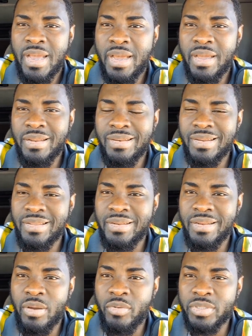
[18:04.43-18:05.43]
and
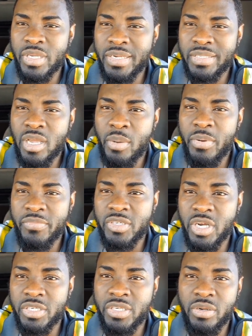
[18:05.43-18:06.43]
that was at the top of
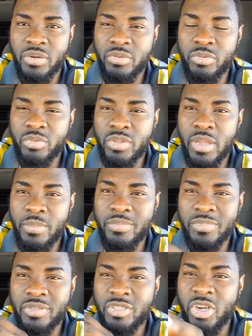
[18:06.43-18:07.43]
Georgia. And I was
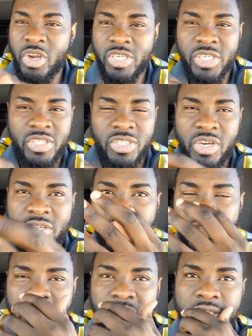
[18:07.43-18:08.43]
um, searching,
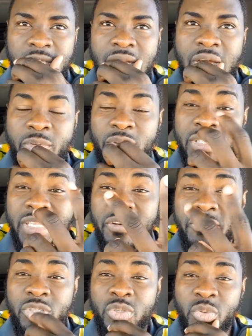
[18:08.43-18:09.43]
searching, searching. I was
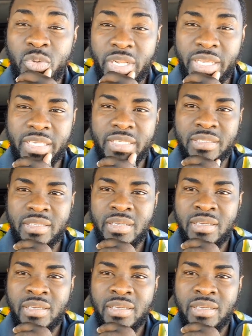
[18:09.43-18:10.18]
there for two days